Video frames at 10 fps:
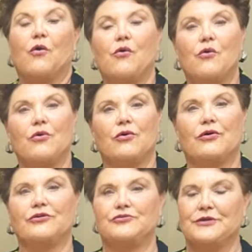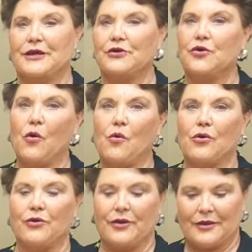or you take a
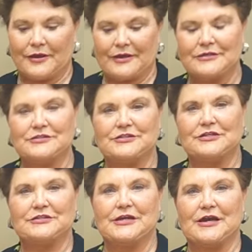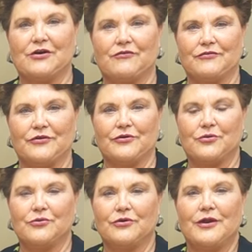cord and zigzag over the
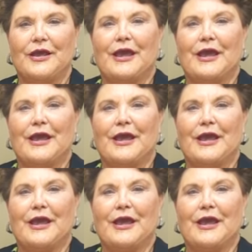cord